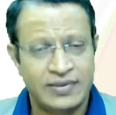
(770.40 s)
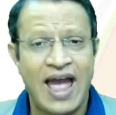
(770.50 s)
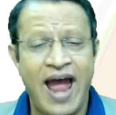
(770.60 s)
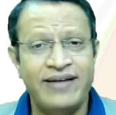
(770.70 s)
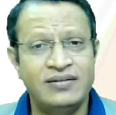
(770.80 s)

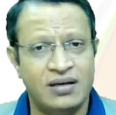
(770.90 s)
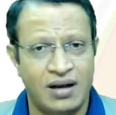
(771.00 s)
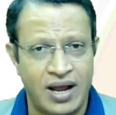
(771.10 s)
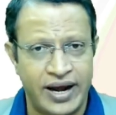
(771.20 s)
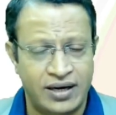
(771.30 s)
and the
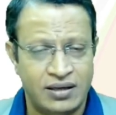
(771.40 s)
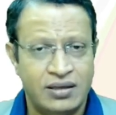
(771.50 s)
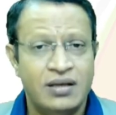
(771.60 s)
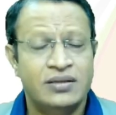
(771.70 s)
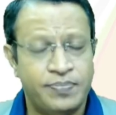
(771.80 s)
client,
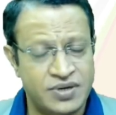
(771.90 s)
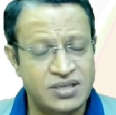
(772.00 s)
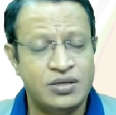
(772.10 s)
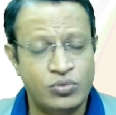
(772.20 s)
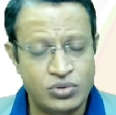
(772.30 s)
the
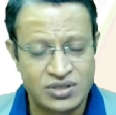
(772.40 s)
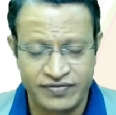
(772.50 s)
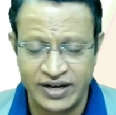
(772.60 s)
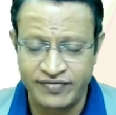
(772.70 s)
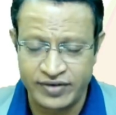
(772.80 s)
person who is
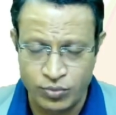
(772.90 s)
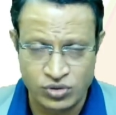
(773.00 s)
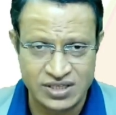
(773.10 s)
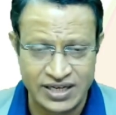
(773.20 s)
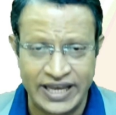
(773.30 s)
suffering from
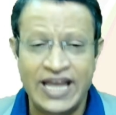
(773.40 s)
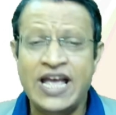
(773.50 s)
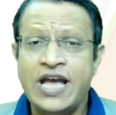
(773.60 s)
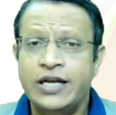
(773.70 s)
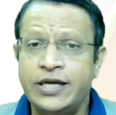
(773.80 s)
OCD,
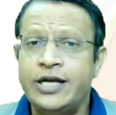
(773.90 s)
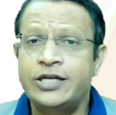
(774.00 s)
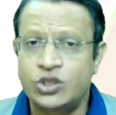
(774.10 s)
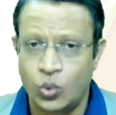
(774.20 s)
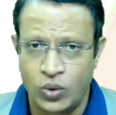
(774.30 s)
needs
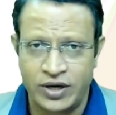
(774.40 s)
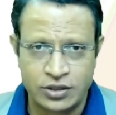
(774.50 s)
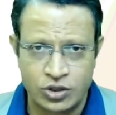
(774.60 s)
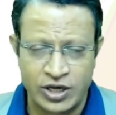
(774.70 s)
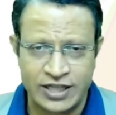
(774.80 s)
to work
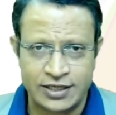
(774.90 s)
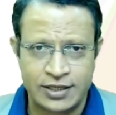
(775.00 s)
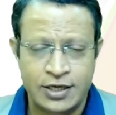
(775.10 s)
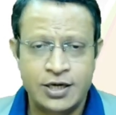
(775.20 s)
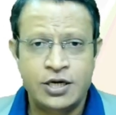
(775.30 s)
together
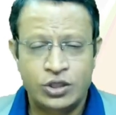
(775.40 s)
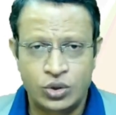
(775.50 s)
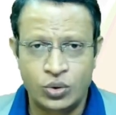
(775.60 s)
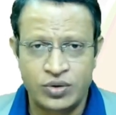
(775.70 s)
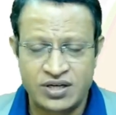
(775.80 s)

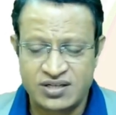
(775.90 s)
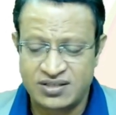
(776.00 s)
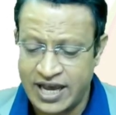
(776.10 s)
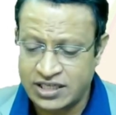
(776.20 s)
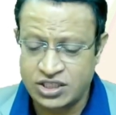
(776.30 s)
towards
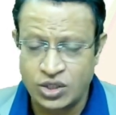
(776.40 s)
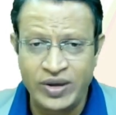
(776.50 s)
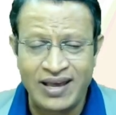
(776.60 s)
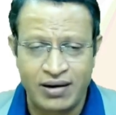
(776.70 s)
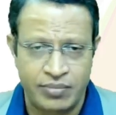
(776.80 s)

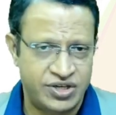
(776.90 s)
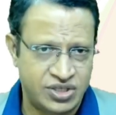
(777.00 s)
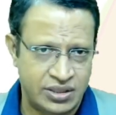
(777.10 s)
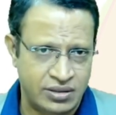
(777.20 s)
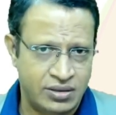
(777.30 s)
achieving
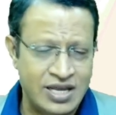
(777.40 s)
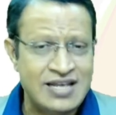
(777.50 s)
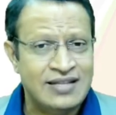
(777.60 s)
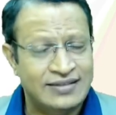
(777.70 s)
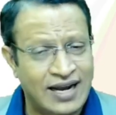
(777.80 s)
remission.
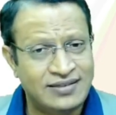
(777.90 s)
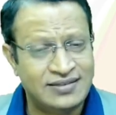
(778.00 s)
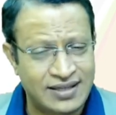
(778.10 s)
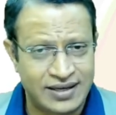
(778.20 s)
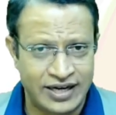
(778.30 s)
That's
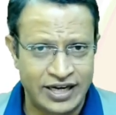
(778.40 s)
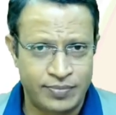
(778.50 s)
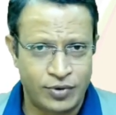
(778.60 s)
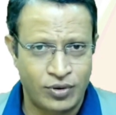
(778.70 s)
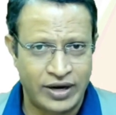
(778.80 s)
the training
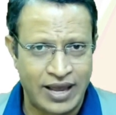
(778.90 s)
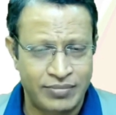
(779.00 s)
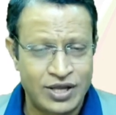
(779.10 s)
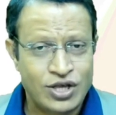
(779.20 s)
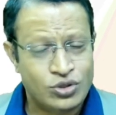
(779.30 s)
program.
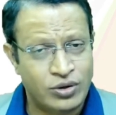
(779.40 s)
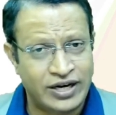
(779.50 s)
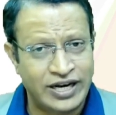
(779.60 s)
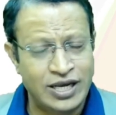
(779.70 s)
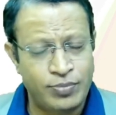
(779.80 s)
So
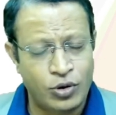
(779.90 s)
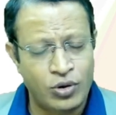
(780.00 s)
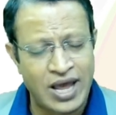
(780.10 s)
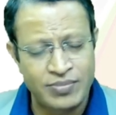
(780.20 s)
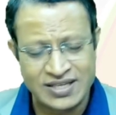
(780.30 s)
training
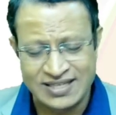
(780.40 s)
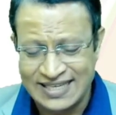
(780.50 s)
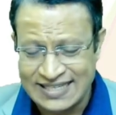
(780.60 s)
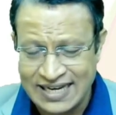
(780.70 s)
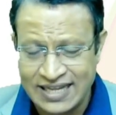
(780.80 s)
program is
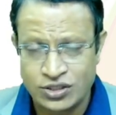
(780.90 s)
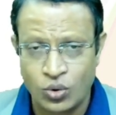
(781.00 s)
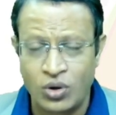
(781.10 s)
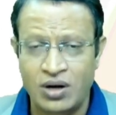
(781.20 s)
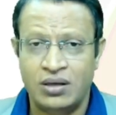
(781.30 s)
easily
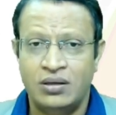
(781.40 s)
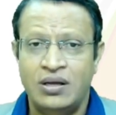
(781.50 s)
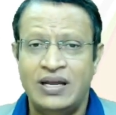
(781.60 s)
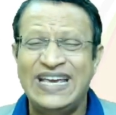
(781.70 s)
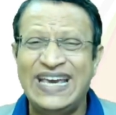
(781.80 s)
sold,
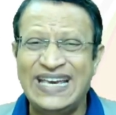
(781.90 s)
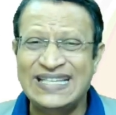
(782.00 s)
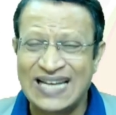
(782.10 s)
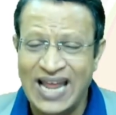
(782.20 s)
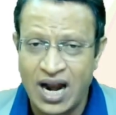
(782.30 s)

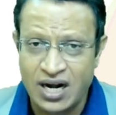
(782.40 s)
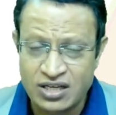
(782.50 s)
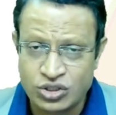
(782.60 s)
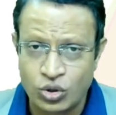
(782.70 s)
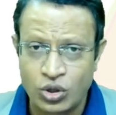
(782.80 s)
easily
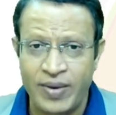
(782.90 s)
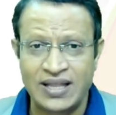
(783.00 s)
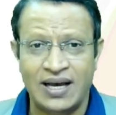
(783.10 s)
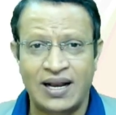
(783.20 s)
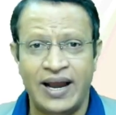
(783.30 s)
understood by
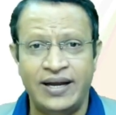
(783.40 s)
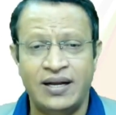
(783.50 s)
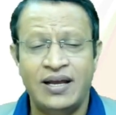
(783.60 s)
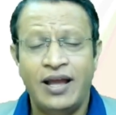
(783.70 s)
the client